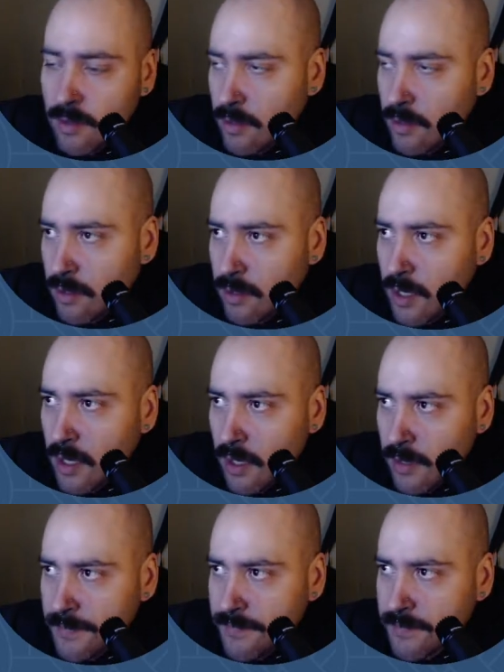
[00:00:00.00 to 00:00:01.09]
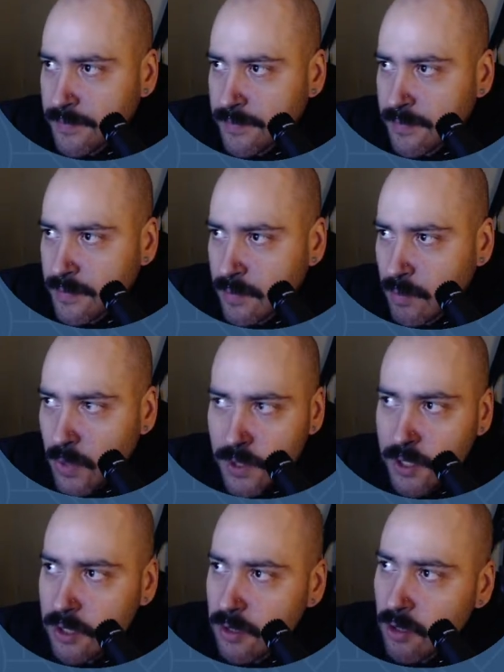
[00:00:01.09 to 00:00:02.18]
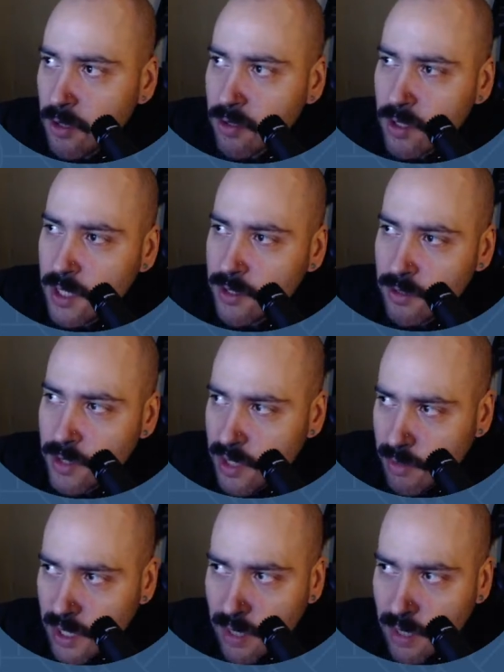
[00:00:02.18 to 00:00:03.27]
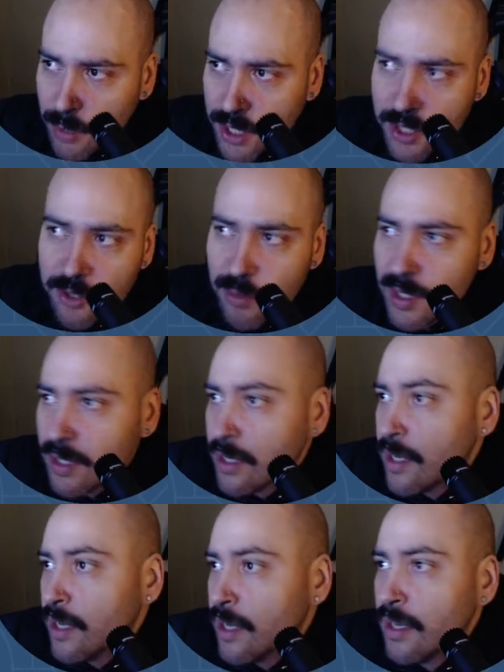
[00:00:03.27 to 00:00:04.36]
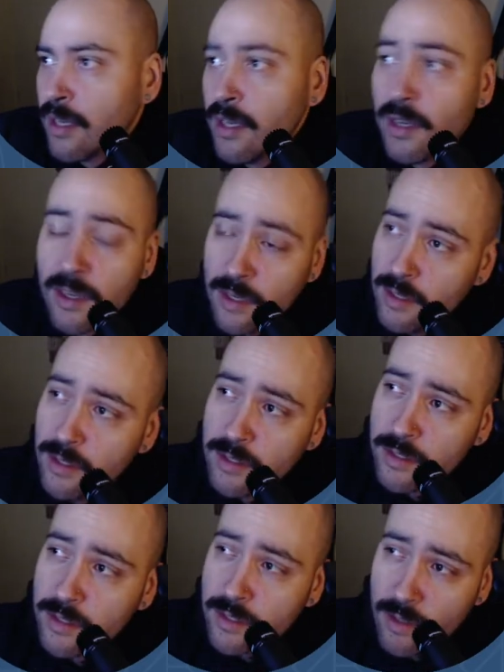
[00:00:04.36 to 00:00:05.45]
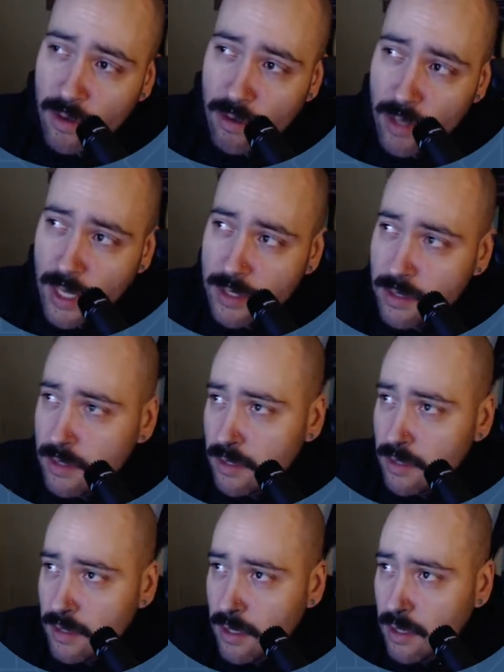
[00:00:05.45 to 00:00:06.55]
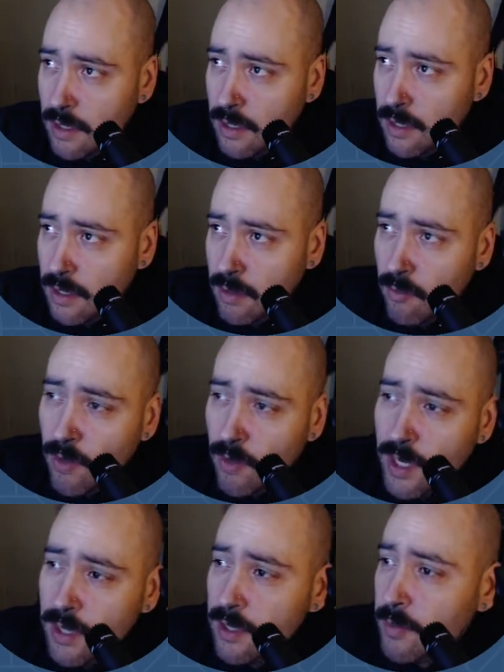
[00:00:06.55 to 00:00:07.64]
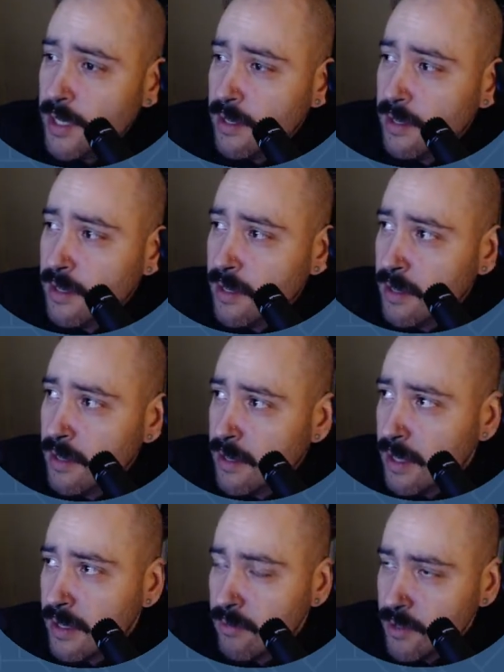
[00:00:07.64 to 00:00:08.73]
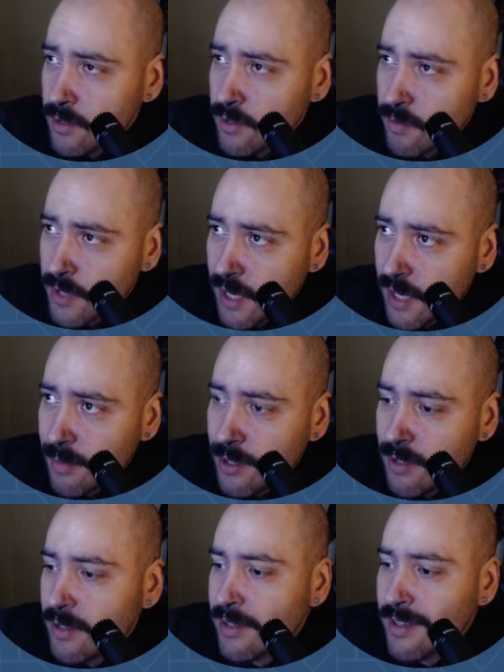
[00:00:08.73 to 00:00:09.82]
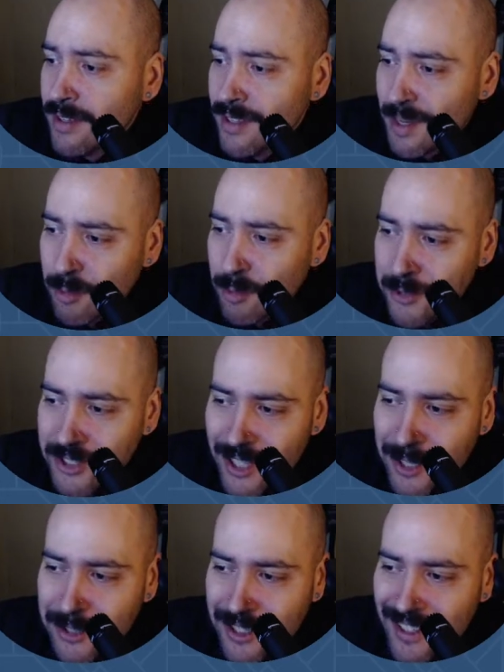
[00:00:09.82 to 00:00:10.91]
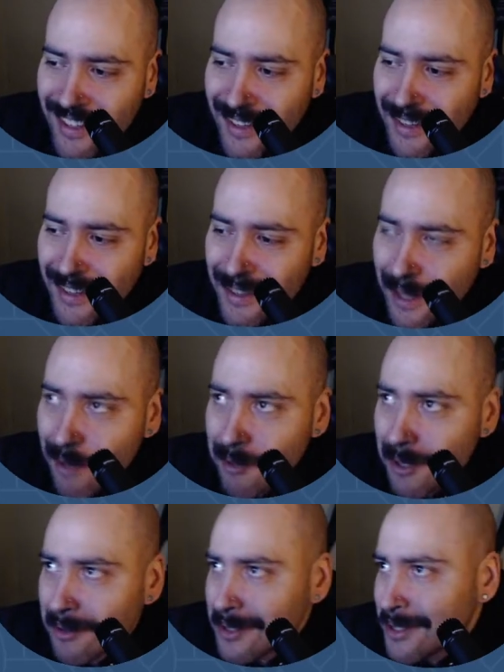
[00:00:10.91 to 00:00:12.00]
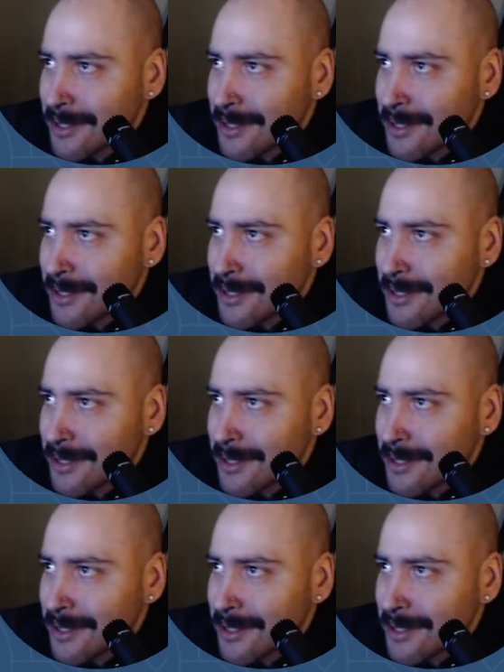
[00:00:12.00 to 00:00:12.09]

uh, building your own local cluster with something like Minikube. So let's read a little bit, and then we'll do some YAML appreciation like we always do.